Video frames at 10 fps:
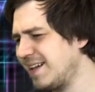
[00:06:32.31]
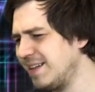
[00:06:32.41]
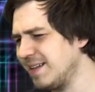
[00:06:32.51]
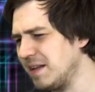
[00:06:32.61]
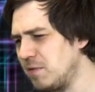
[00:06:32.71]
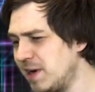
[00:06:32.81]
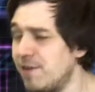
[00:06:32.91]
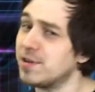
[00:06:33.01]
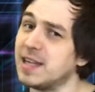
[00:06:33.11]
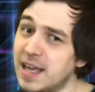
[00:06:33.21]
and
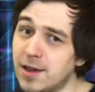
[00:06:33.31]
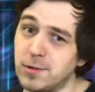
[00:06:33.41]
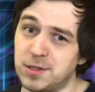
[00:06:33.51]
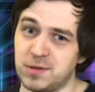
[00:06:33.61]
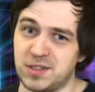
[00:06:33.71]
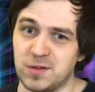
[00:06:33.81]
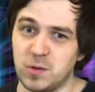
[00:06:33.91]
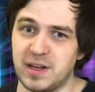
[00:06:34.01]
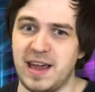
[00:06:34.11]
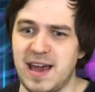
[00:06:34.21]
whenever they go to a
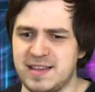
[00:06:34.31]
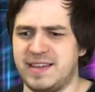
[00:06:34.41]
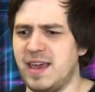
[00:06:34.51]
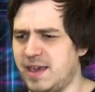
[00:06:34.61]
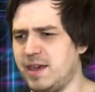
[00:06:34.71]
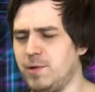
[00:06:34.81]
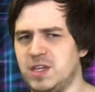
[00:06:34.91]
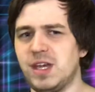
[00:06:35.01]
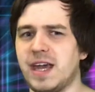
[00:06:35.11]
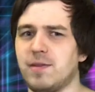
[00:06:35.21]
store, they ask, hey, can we
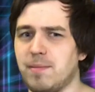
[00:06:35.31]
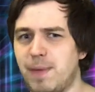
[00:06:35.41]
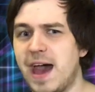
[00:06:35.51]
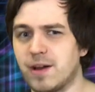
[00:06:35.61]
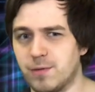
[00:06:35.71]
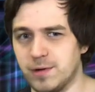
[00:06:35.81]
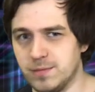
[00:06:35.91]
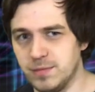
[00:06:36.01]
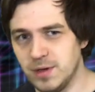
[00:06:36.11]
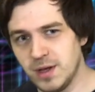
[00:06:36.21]
check out the back
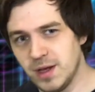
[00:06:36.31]
room?